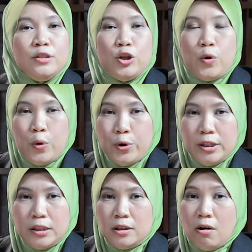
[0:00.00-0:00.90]
the
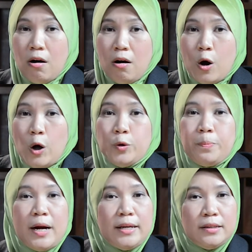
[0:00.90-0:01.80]
owner or
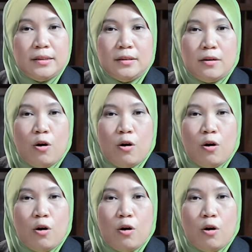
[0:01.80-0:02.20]
occupier